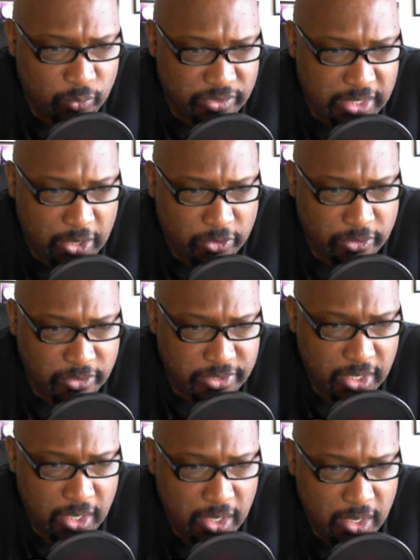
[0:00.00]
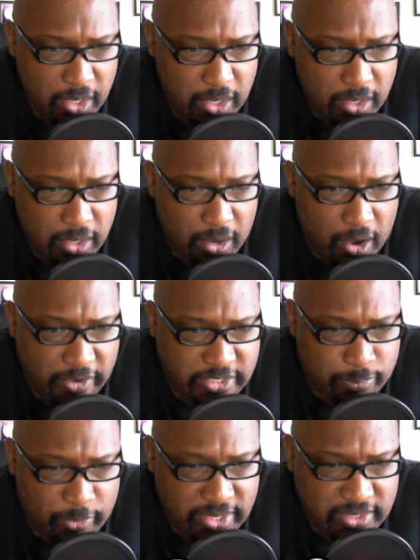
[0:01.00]
characters, are
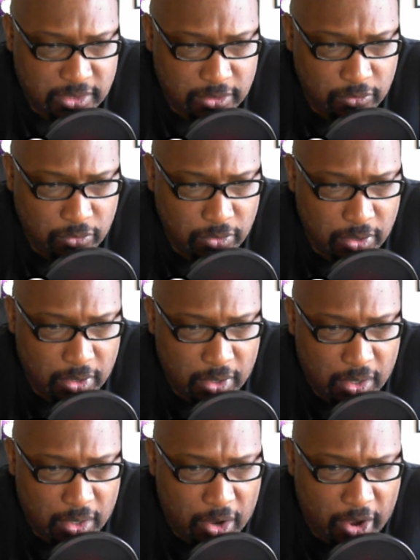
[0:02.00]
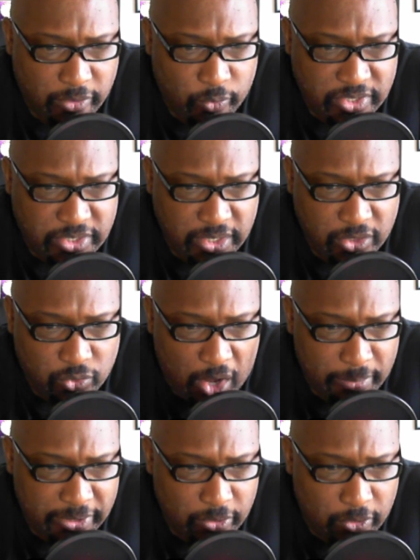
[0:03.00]
expressed to heart-wrenching
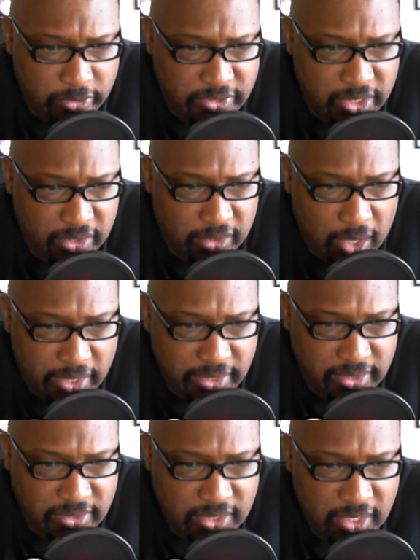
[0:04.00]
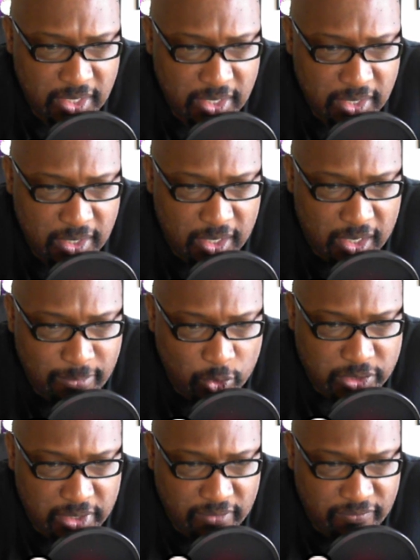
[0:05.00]
drama in order to get the audience
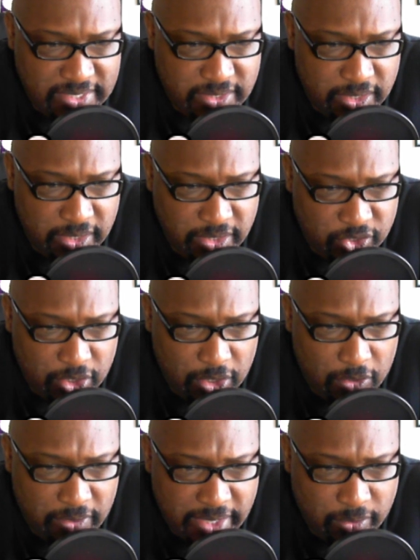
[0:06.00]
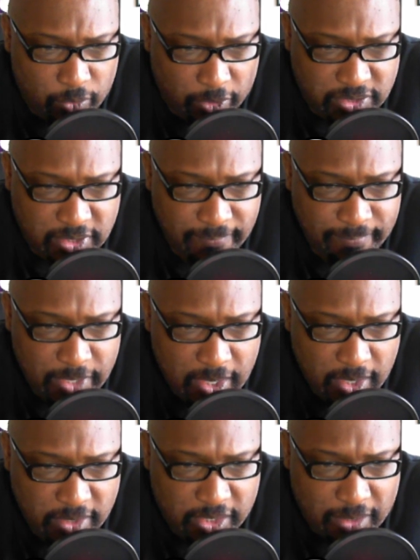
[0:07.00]
emotionally invested in the show, and it works.
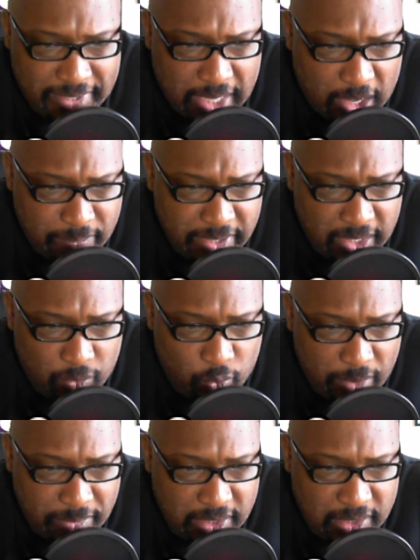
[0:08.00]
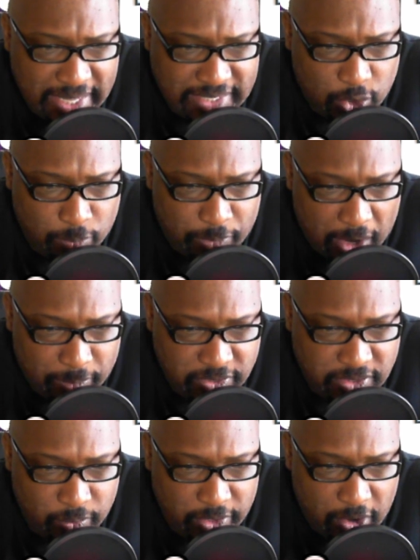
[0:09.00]
Think about how many women like soap operas.
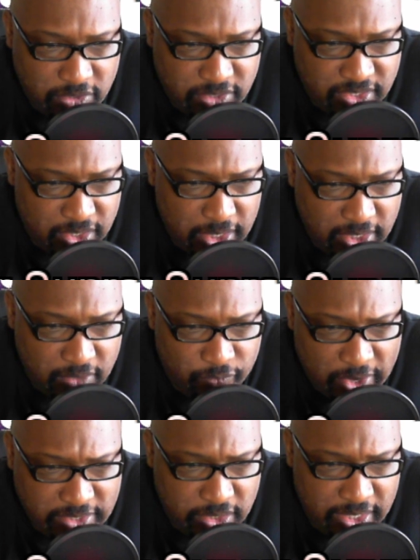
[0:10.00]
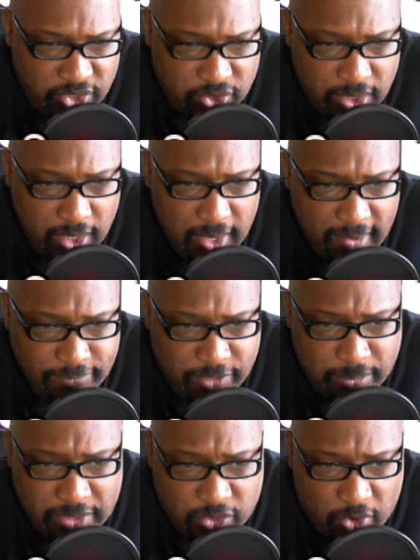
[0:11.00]
In regards to seduction, fractionation can
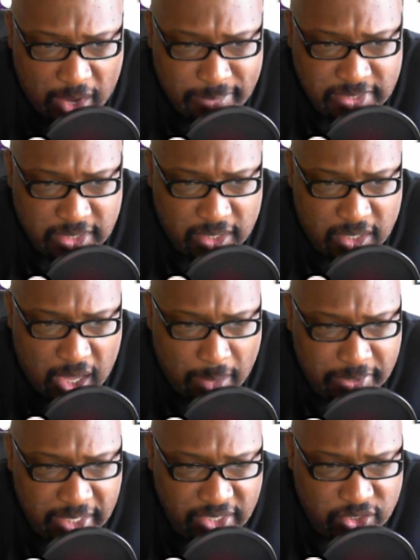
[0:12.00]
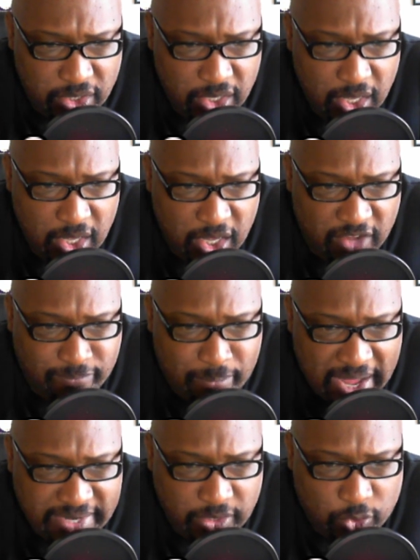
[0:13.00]
be described as a combination of
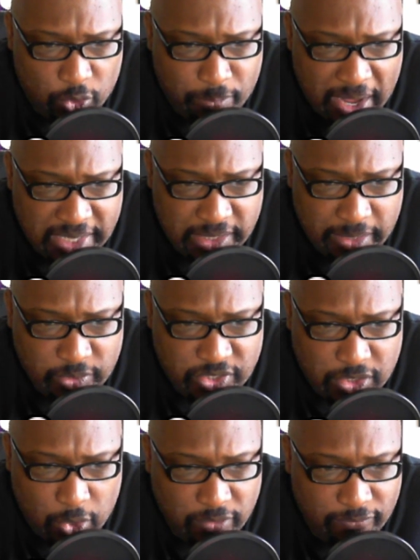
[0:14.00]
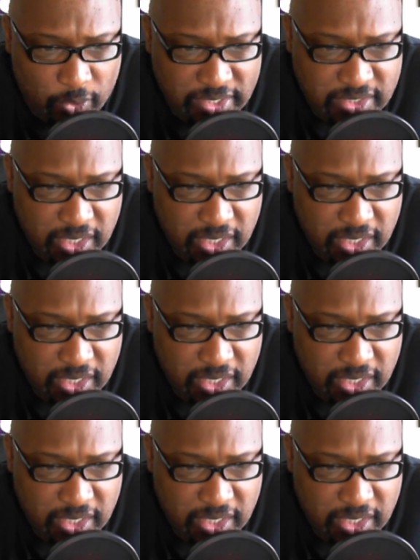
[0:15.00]
mind control, body language, tone of voice,